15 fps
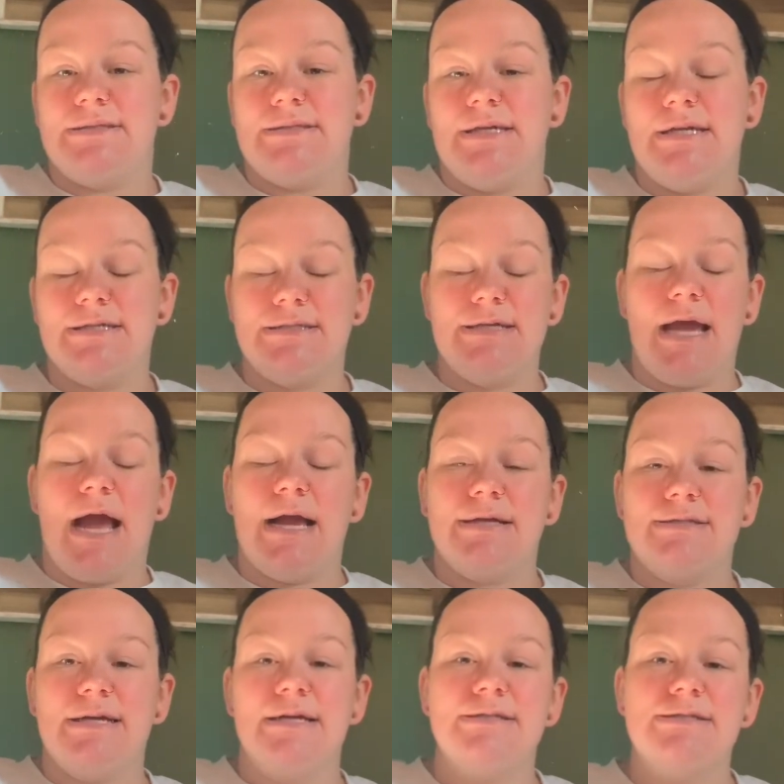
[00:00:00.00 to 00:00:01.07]
easy
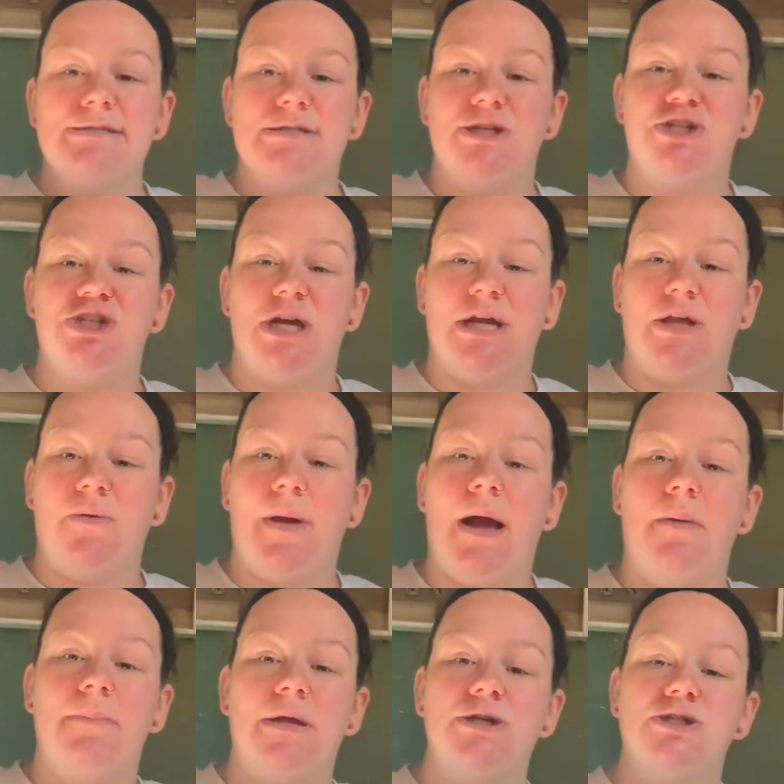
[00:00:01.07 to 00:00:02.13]
access to check you
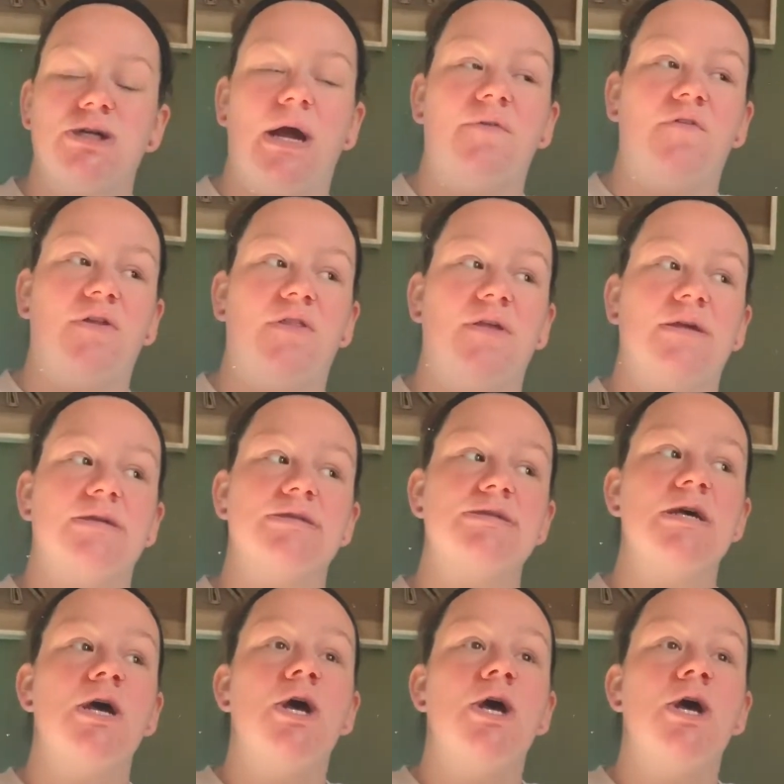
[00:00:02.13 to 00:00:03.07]
out, make sure everything is